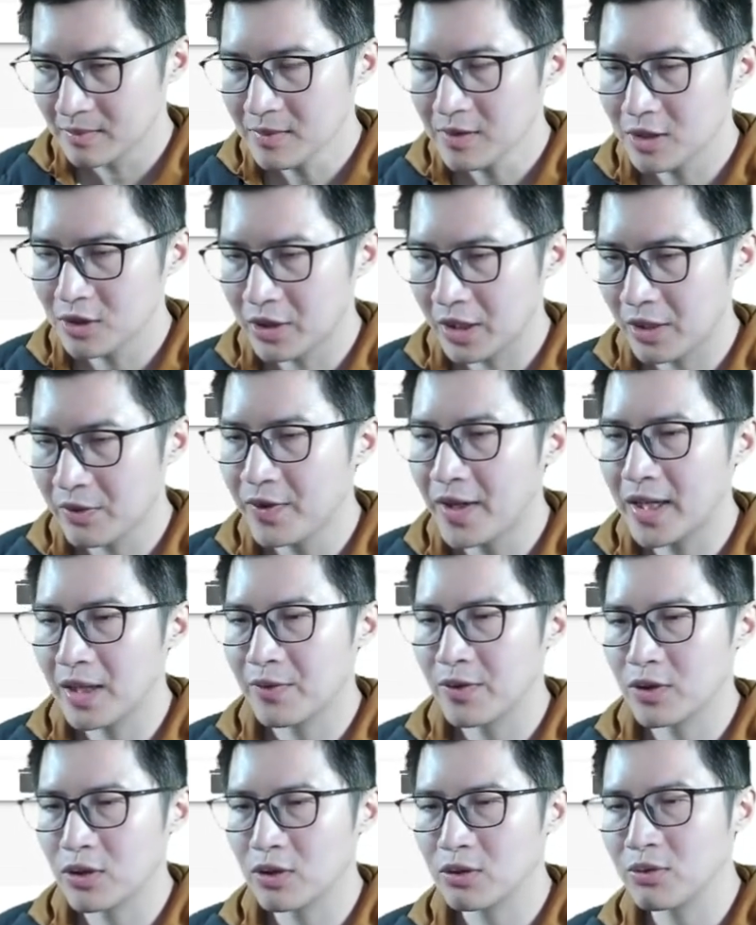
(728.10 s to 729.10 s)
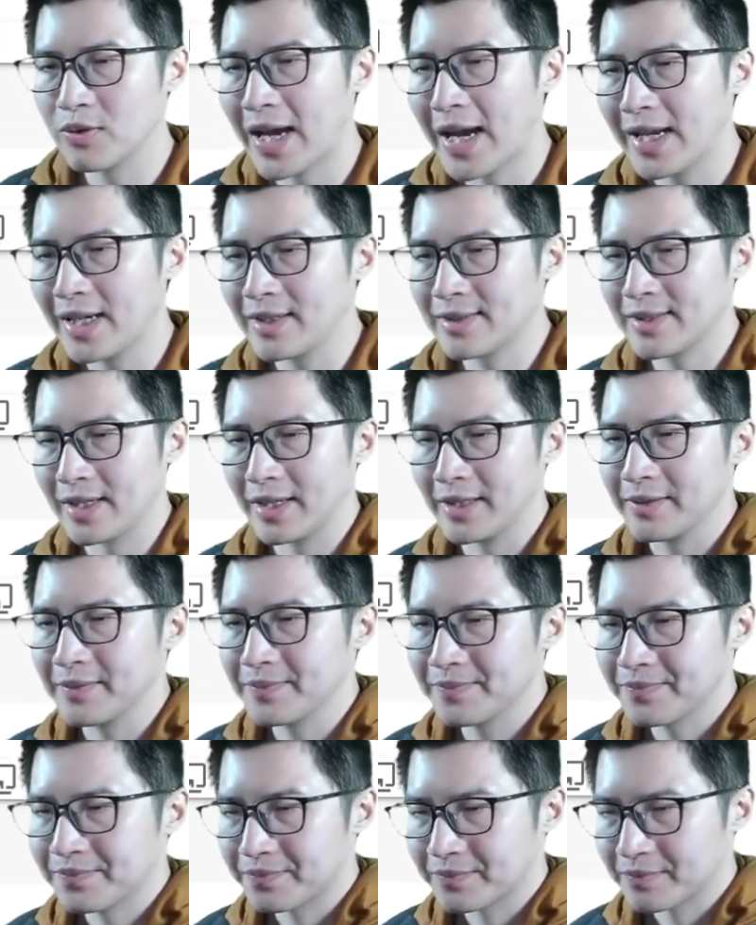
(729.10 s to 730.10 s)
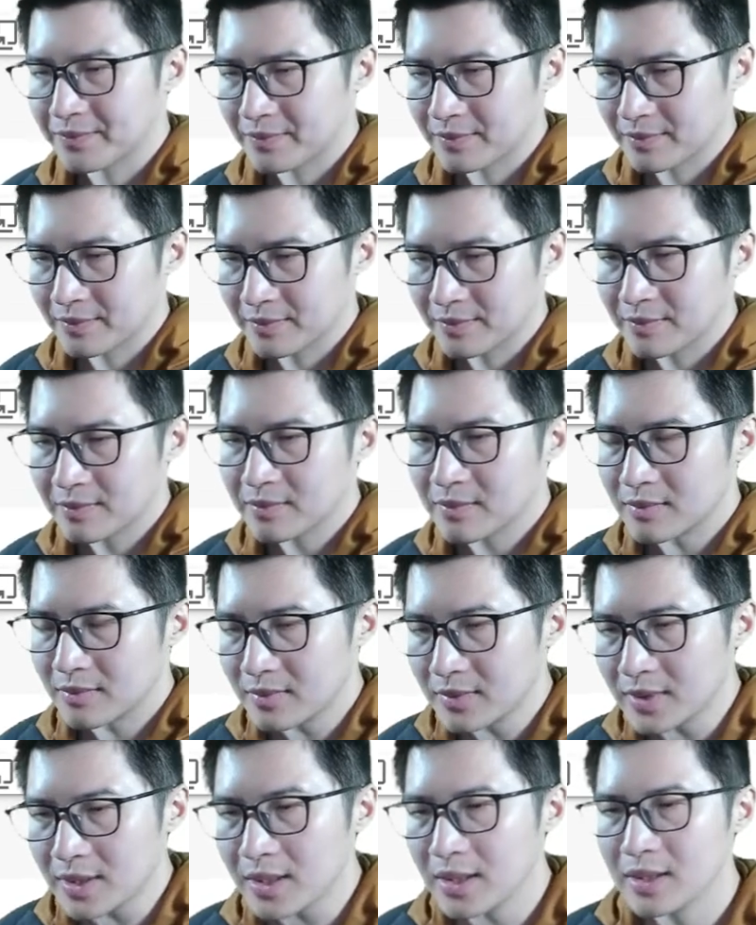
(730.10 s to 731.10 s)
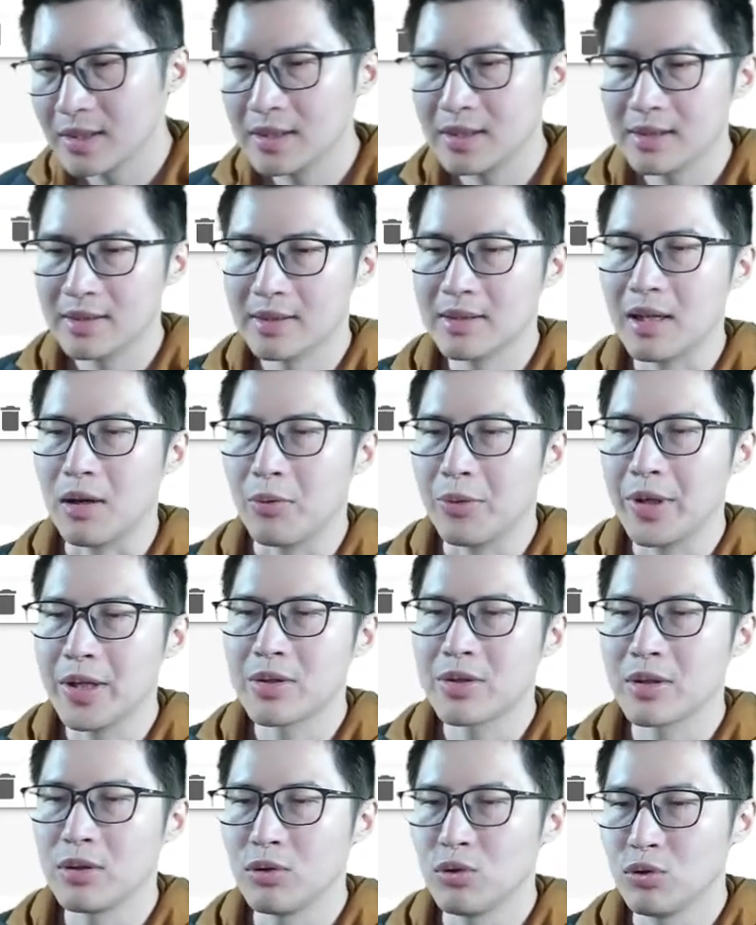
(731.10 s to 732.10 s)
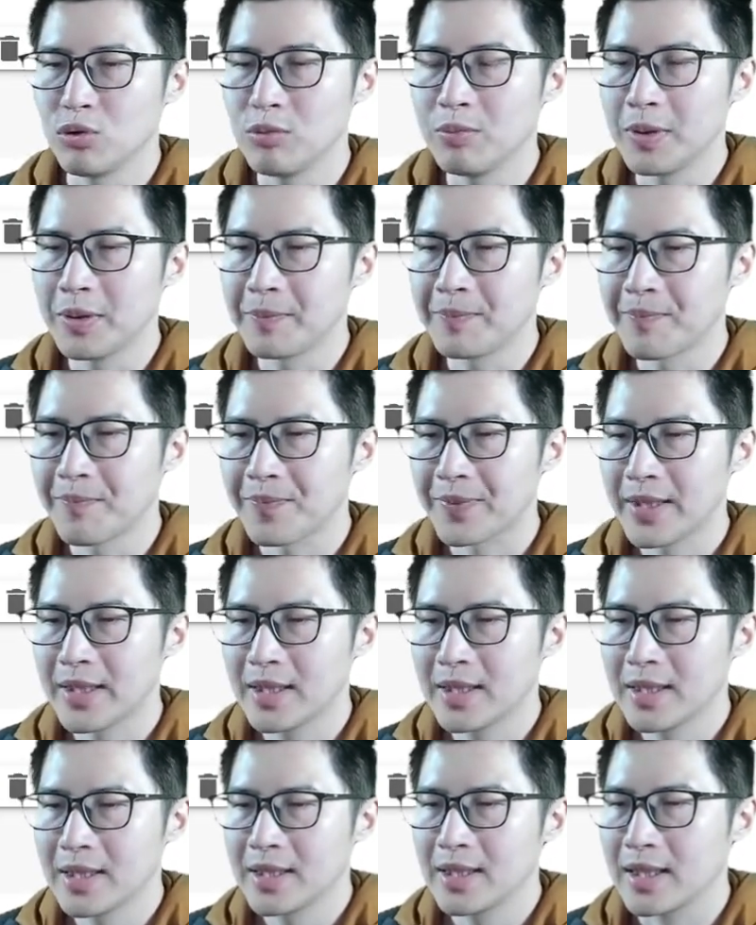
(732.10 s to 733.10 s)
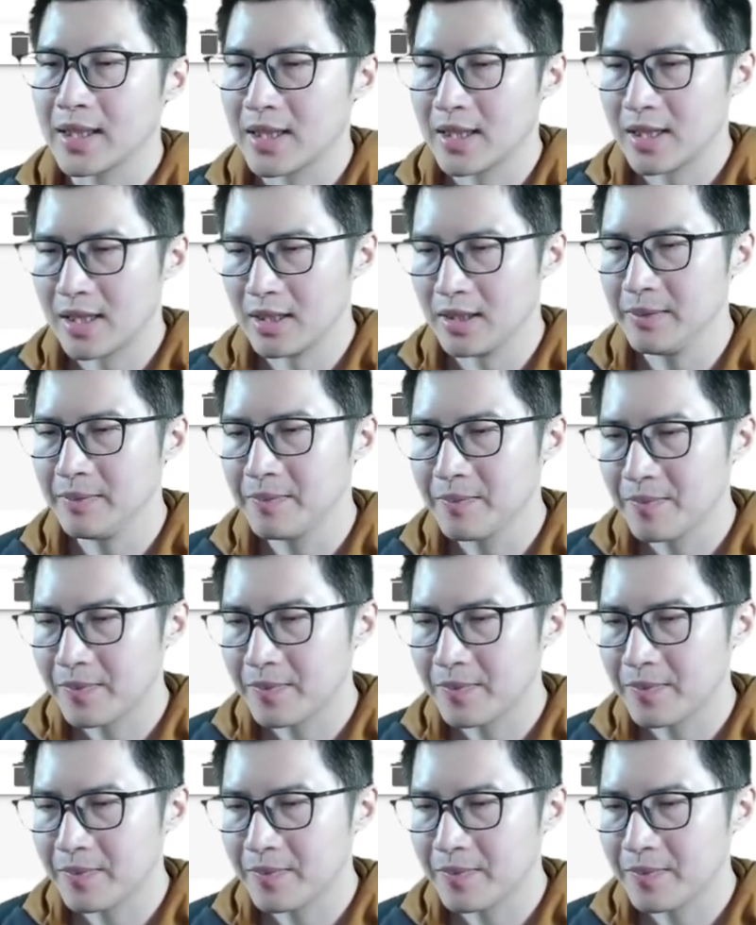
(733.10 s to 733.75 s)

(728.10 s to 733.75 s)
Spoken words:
So you'll find if I don't do anything, this is our original loop in here.